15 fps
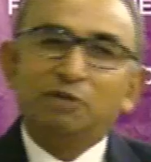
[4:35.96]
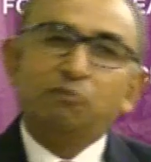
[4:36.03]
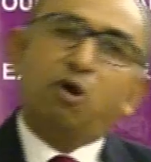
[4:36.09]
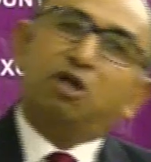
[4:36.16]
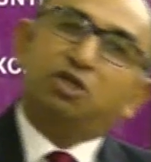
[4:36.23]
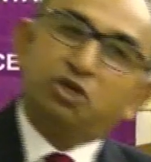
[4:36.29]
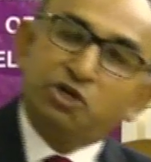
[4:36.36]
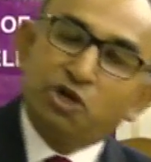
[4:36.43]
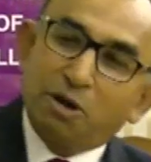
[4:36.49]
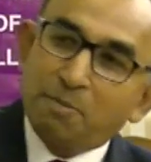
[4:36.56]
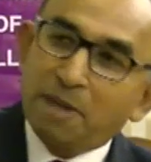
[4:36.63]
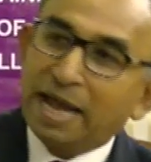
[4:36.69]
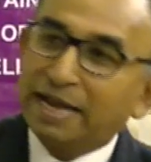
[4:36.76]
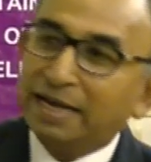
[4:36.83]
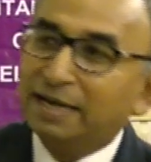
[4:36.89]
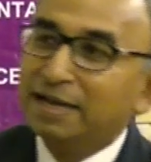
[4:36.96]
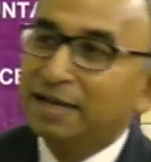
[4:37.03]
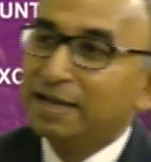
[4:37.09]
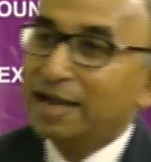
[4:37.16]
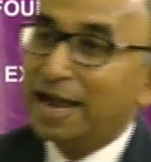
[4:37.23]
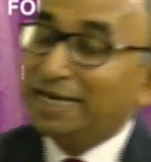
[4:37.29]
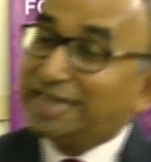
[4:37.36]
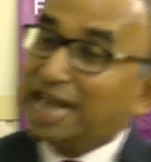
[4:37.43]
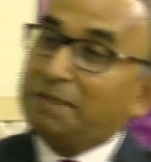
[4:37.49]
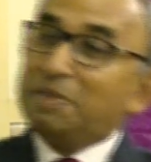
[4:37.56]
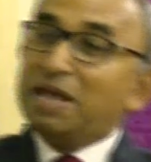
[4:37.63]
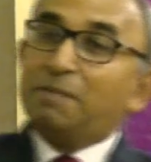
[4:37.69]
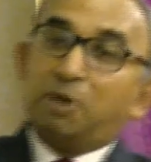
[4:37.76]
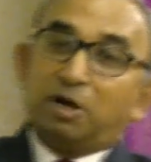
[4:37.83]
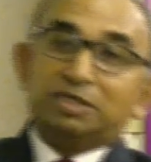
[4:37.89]
and what was on your mind, and tell me
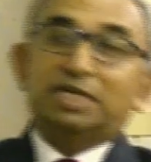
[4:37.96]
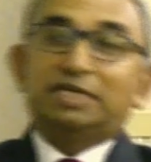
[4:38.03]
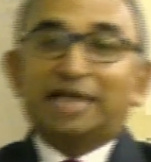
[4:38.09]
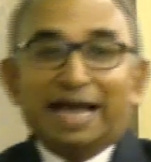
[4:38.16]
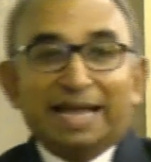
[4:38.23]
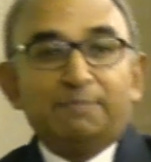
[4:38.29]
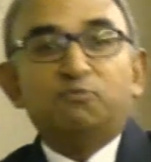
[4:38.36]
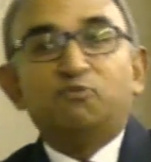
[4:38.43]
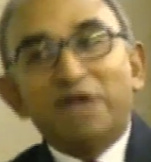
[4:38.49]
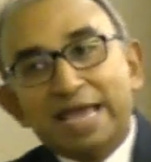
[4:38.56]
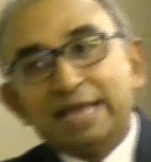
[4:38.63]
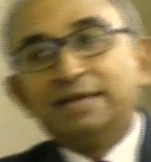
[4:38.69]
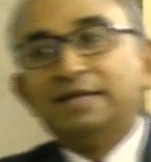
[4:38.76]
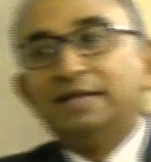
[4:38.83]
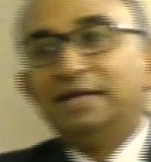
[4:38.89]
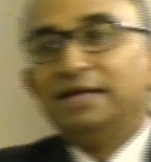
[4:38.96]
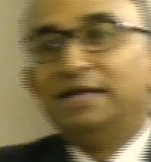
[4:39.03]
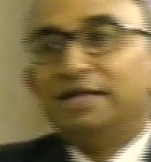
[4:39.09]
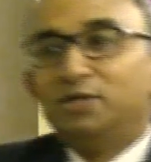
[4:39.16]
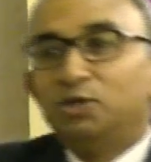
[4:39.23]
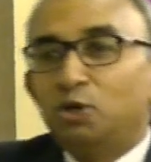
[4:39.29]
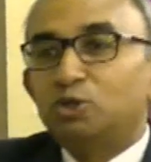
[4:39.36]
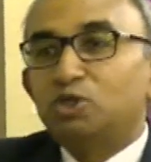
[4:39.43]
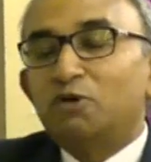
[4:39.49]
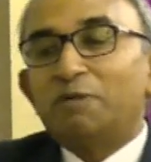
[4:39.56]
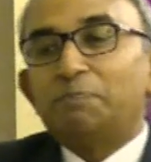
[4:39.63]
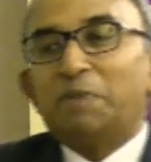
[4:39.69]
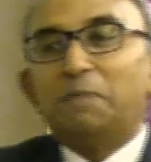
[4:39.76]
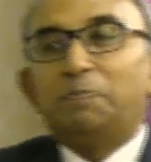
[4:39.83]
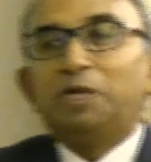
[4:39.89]
about the time when, so when
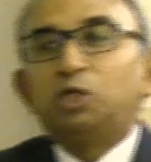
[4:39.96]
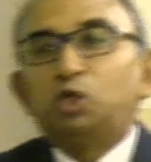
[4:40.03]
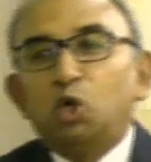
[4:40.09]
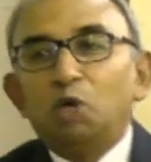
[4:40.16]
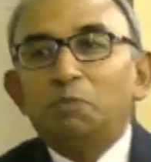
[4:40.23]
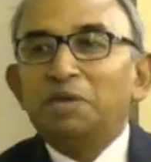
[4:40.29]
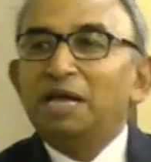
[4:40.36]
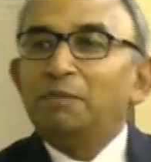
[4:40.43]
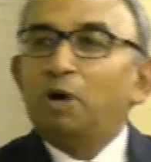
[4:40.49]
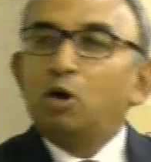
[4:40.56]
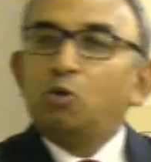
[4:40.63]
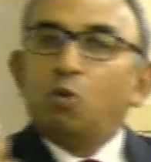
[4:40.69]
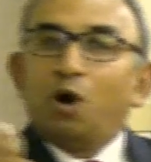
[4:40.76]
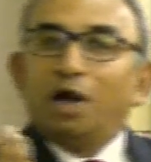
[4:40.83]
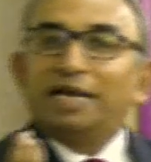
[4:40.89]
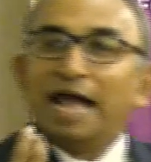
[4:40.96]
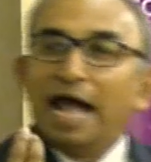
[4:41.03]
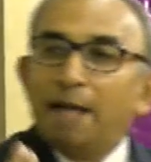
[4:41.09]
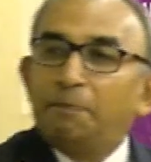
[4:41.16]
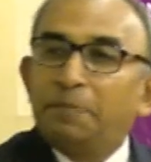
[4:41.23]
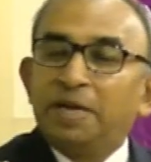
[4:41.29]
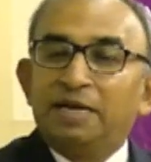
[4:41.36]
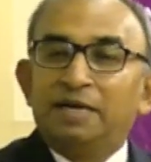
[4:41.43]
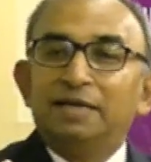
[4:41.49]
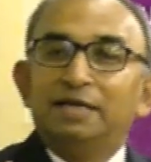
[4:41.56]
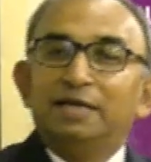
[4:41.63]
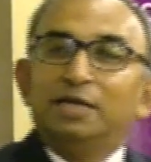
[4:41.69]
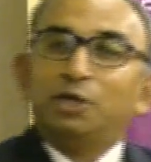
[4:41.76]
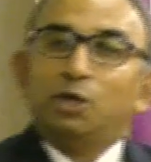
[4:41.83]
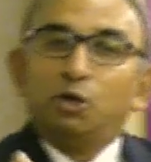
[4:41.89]
people told me about what happened,
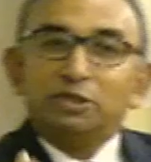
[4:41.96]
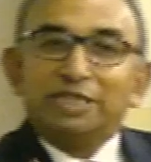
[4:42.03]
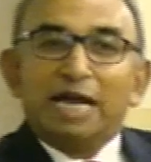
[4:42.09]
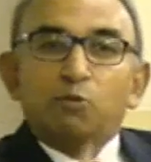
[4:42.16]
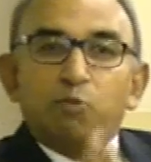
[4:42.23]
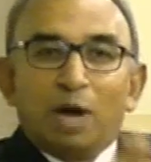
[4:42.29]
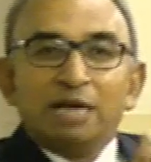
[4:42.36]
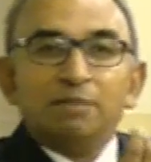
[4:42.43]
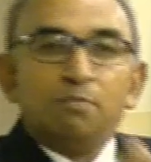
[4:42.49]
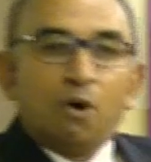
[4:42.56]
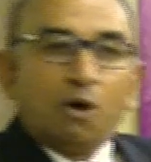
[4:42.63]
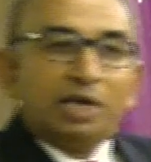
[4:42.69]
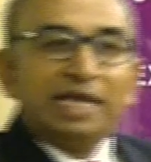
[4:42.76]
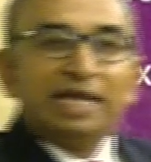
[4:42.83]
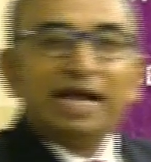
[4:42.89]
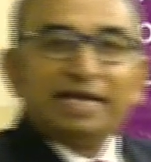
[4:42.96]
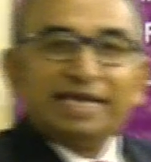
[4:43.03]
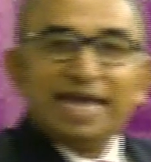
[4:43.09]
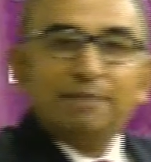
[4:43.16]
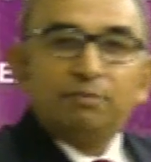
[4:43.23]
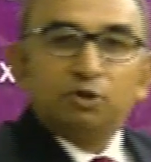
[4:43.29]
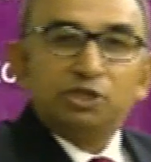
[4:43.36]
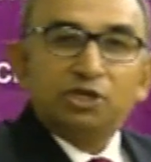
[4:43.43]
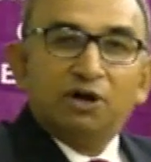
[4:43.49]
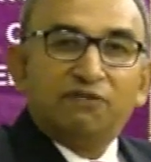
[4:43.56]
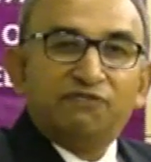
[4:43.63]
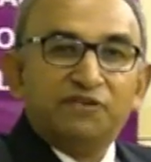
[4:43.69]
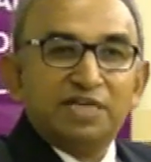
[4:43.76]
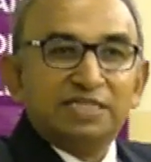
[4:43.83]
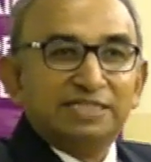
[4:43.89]
that one morning I came to the
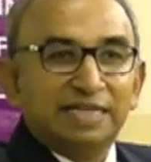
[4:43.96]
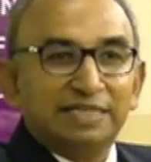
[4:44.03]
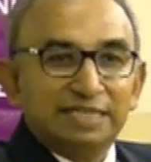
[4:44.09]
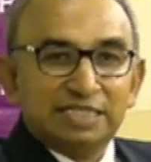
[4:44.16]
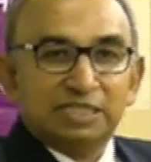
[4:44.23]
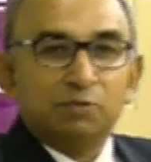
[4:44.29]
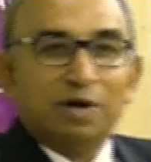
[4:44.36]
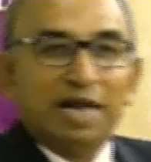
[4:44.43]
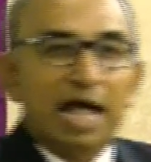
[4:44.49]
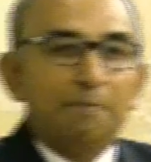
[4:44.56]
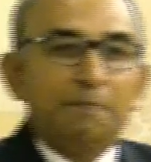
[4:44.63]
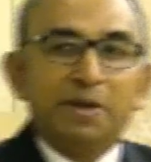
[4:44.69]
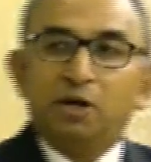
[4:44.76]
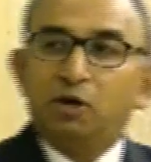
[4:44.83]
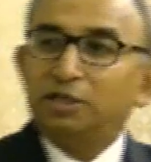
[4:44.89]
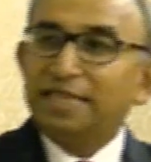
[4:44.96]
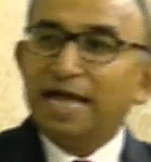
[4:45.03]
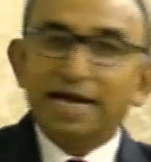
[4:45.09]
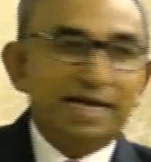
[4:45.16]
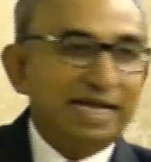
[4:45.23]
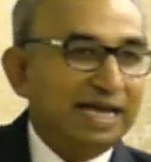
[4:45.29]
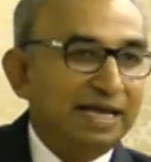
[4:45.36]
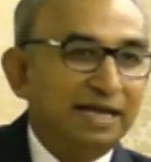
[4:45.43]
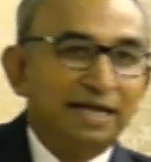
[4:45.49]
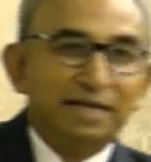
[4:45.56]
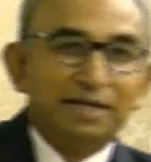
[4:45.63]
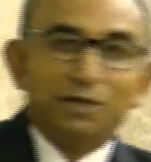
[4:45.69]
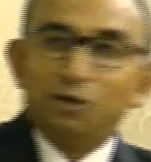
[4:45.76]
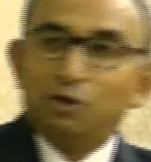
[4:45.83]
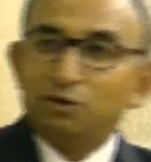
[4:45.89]
office and this is what happened, or that day,
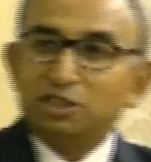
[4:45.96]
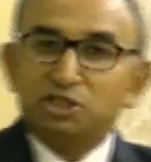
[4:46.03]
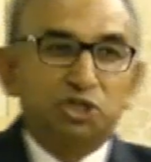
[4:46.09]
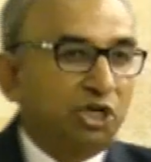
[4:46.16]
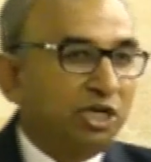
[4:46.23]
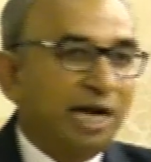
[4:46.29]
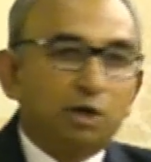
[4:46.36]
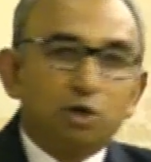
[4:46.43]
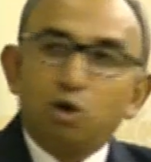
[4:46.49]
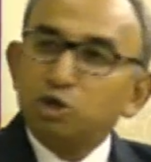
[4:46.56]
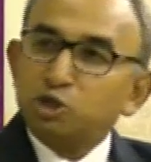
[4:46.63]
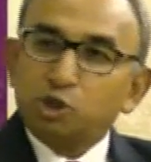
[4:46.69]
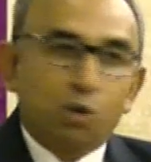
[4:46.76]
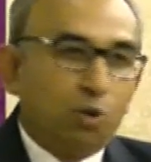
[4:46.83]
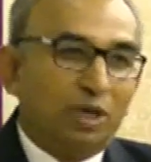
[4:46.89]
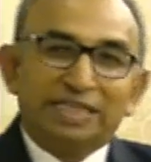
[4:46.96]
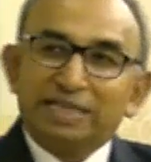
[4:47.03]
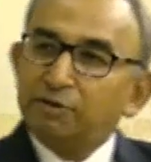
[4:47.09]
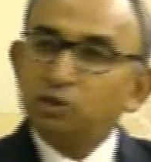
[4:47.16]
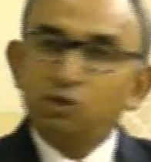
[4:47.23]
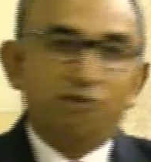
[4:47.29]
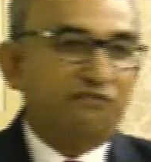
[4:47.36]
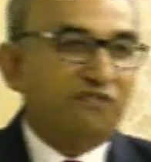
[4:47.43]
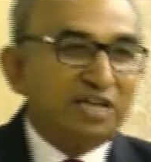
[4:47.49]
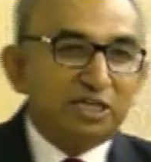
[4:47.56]
the children had to go to school and there was no